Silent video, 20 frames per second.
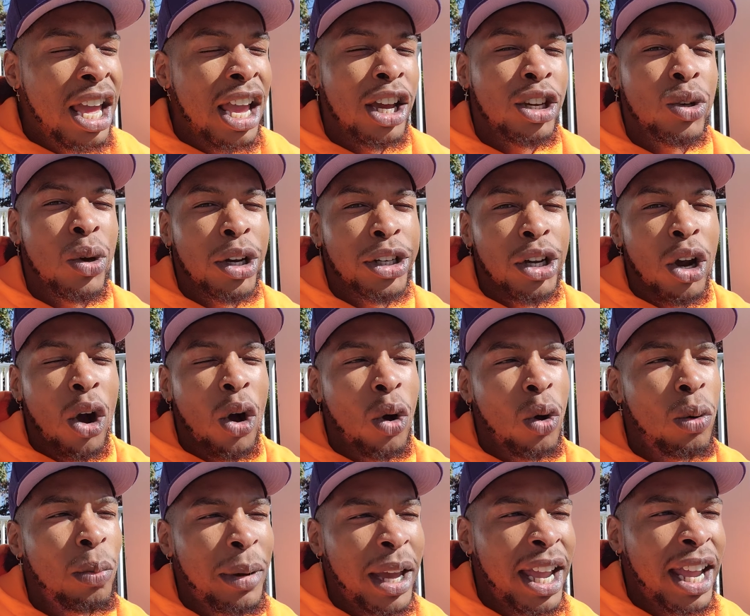and you are your
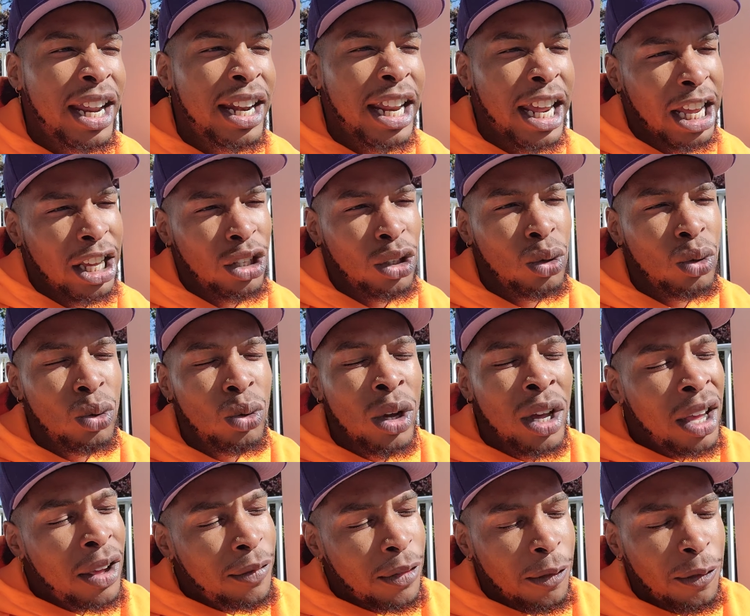own man, and you
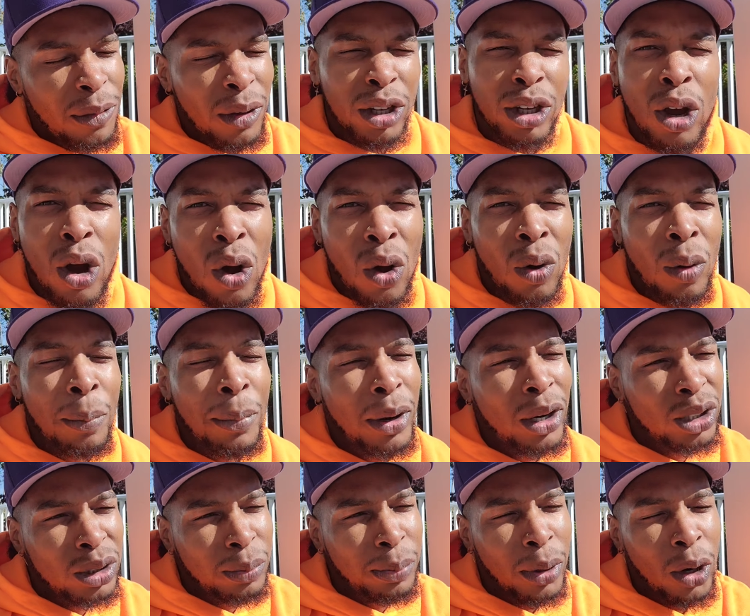fulfill your own
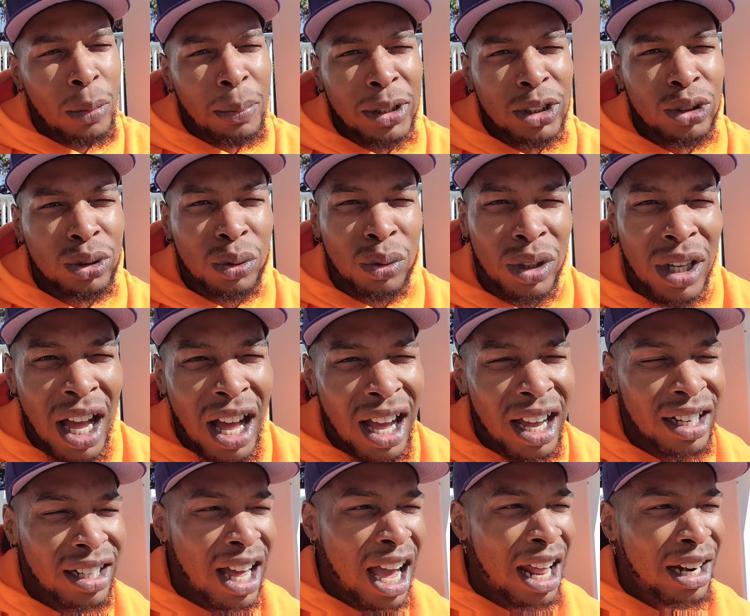purpose through
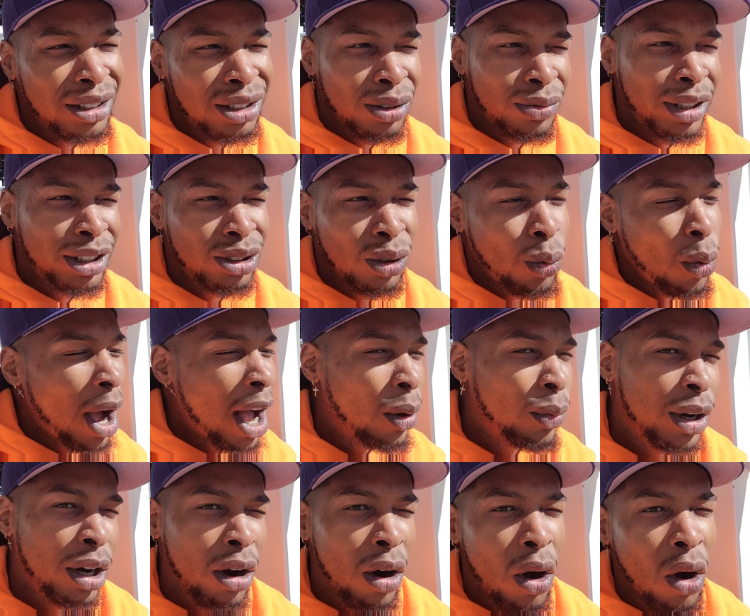God. God is the reason why
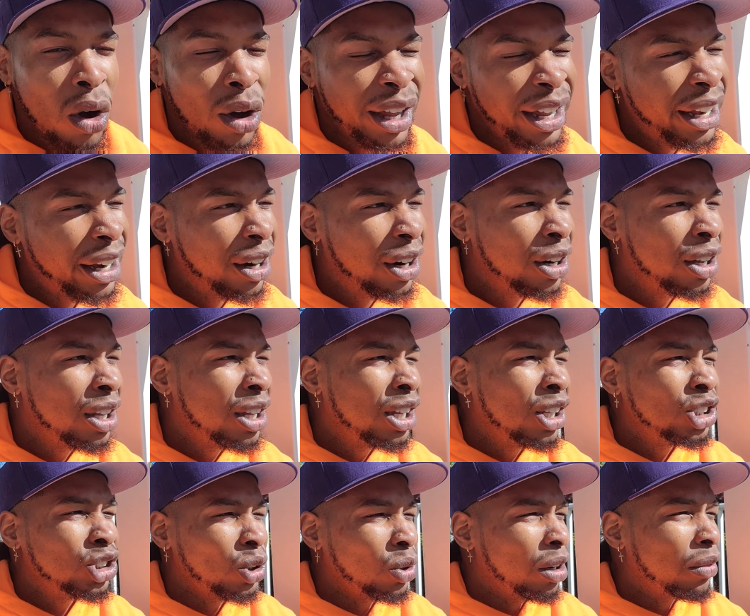we are all here.
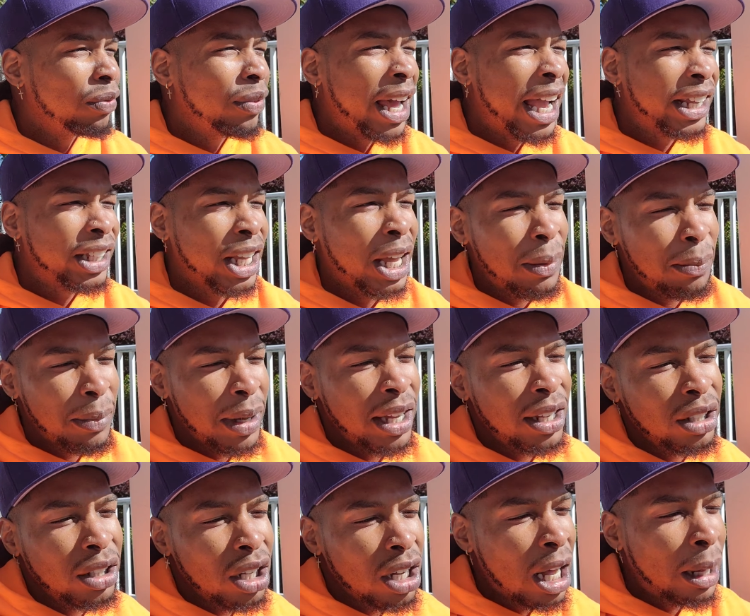So the fact that
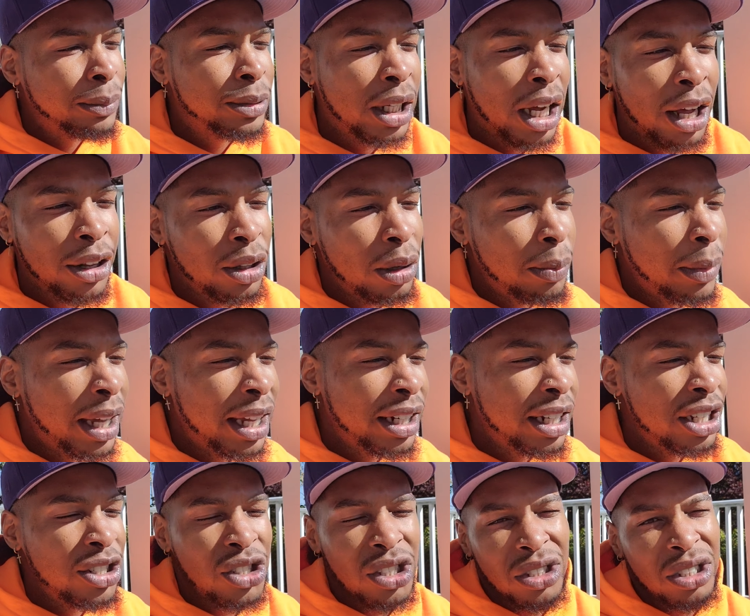men look up to other men,
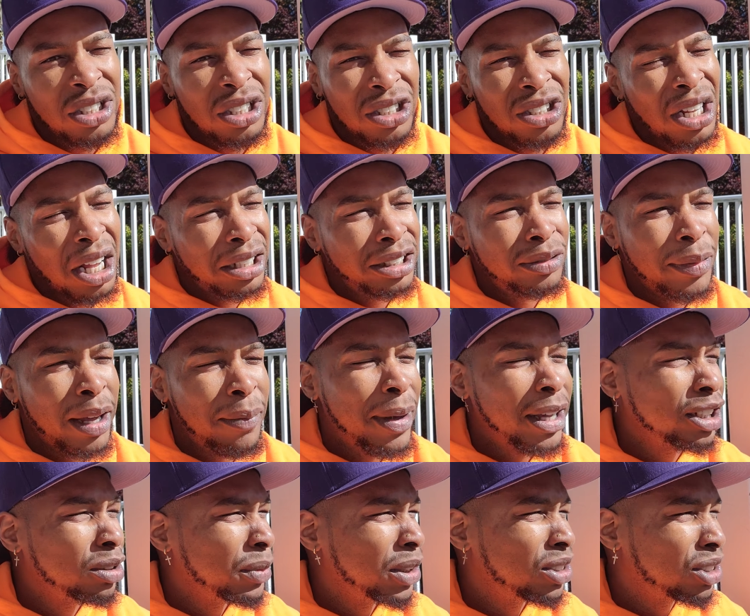it just disgusts me. It
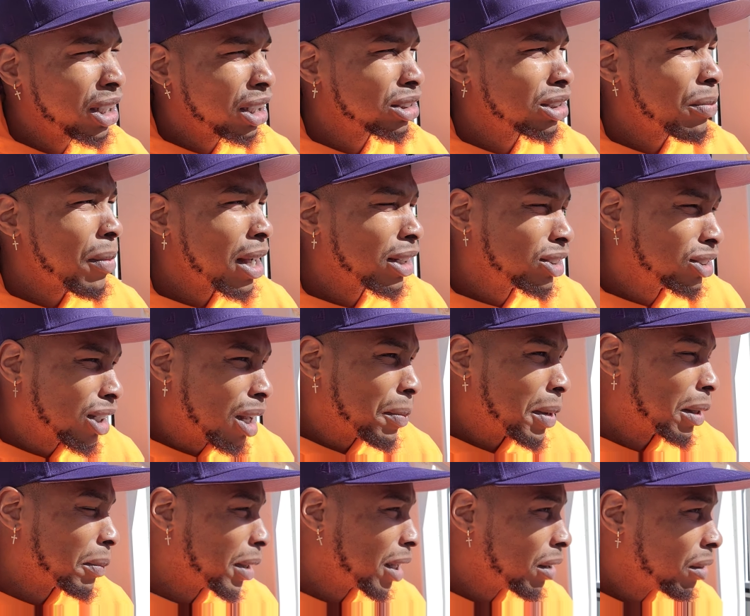makes me sick to my
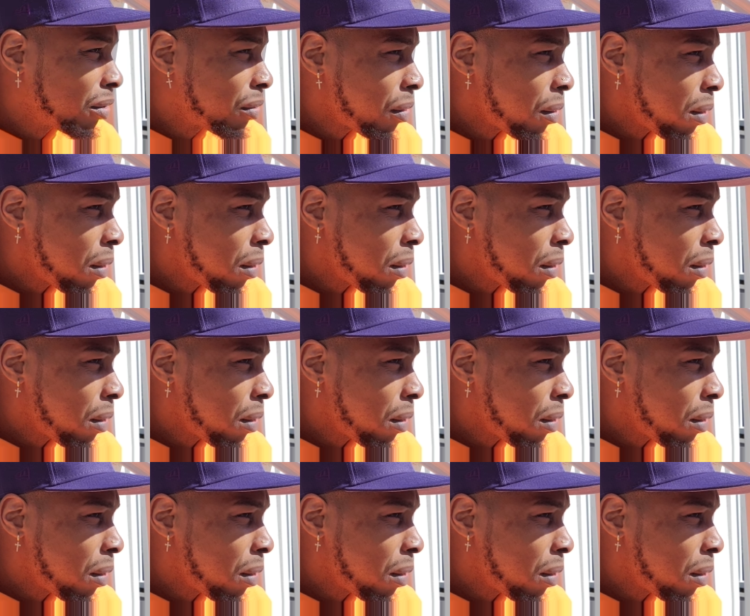stomach, man.